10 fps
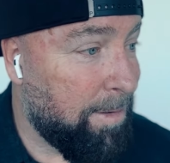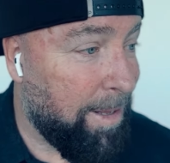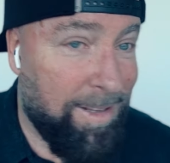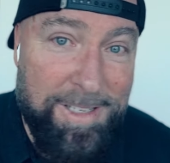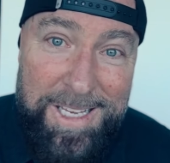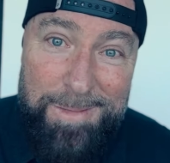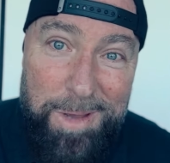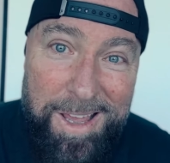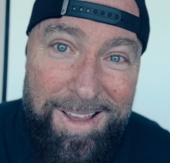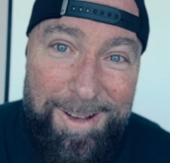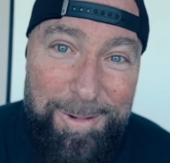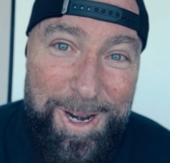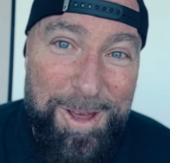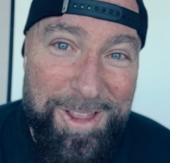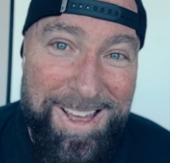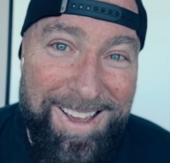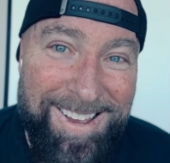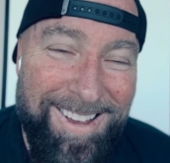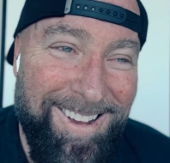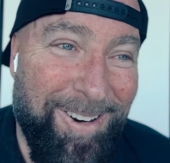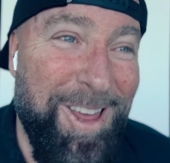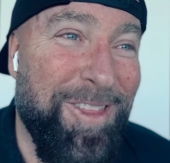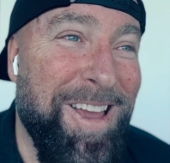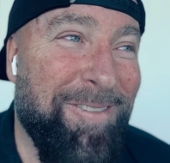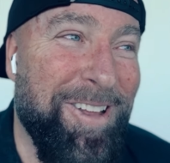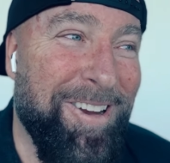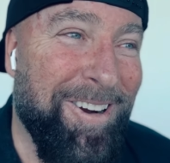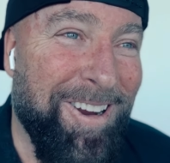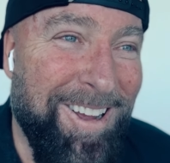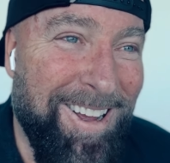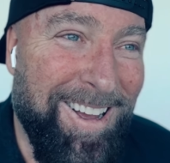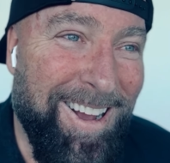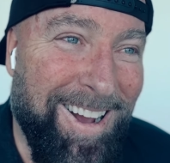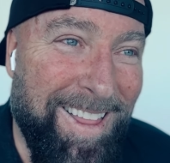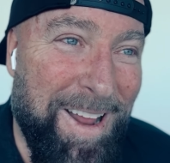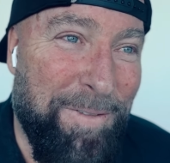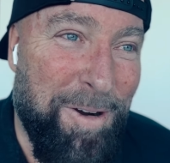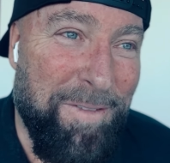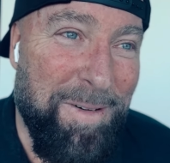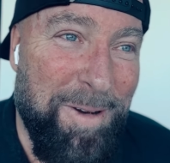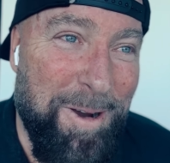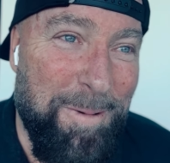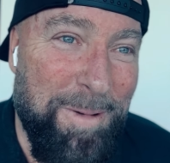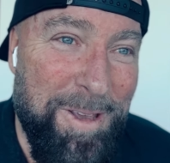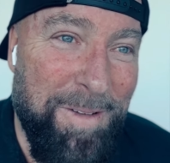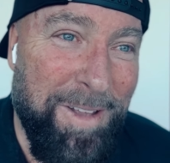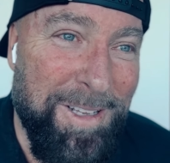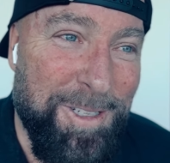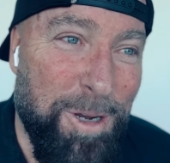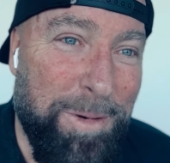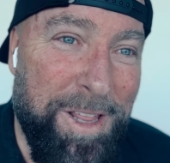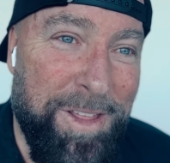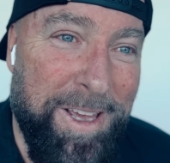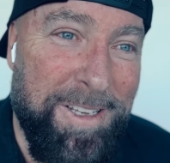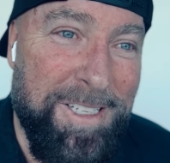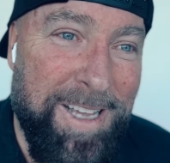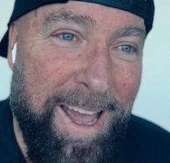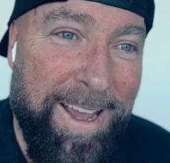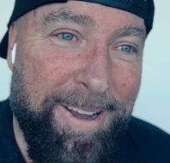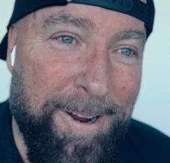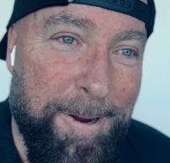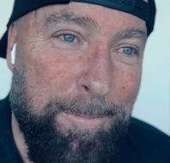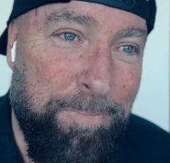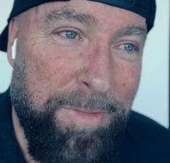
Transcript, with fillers: and sees me. What do you think? What do you think when you're a guy that far from home, when you've done so many things to anger